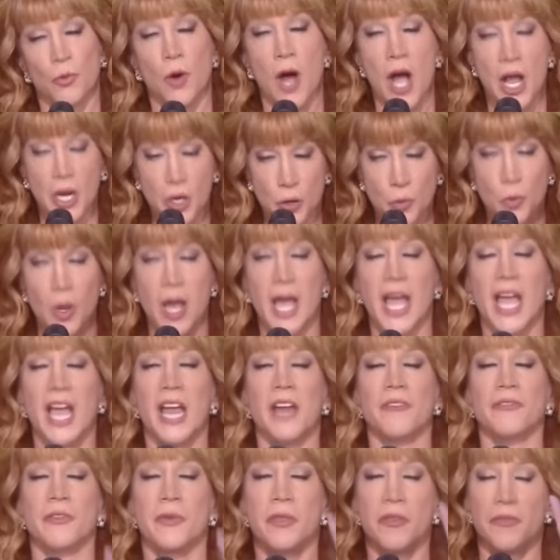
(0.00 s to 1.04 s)
Walk
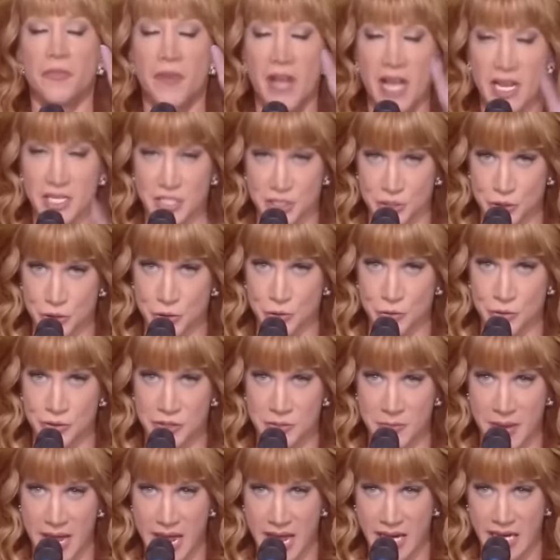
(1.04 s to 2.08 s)
away from the Fox
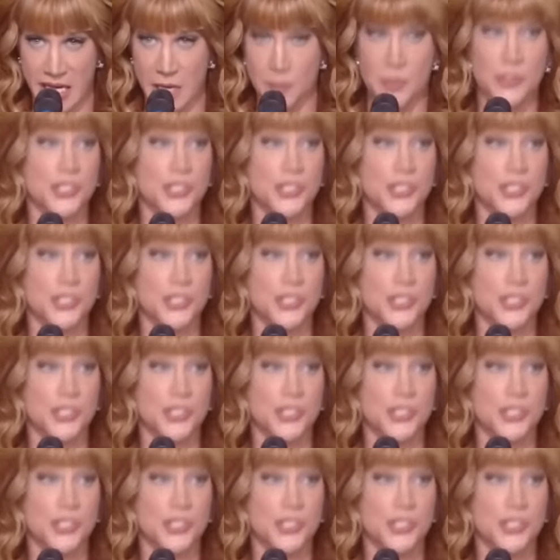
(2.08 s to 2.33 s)
News, Maggie.